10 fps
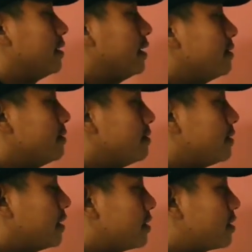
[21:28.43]
in
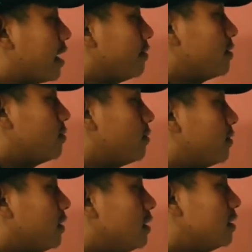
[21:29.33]
such type of,
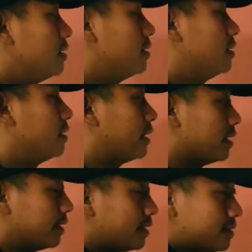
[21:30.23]

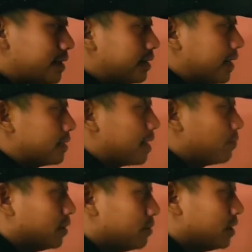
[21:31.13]
let us take the
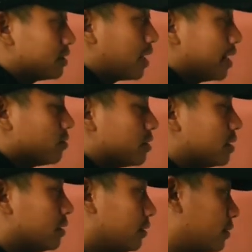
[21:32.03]
example of this
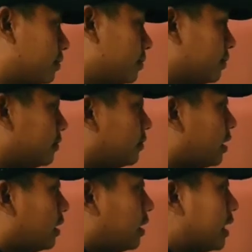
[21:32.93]
hydrogen.
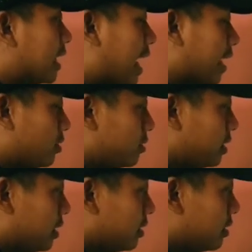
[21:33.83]
In a
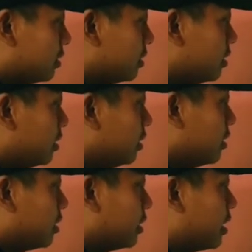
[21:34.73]
hydrogen,
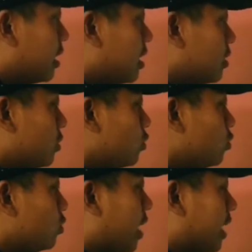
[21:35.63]
there are
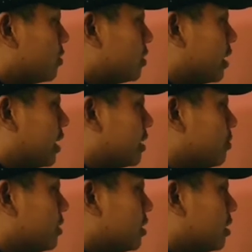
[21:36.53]
two hydrogen
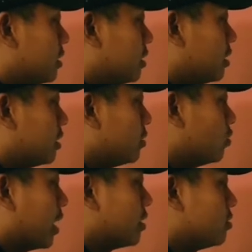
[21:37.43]
atoms.
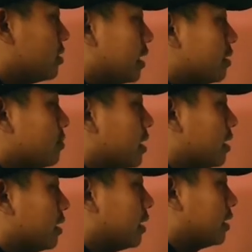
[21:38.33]
Two hydrogen atoms
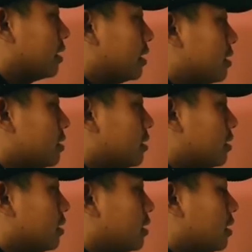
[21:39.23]
are like this,
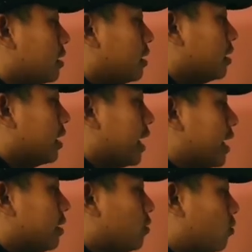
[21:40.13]

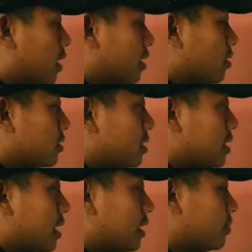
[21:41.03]
and one
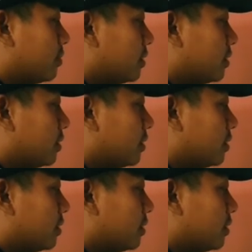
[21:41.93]
oxygen atom.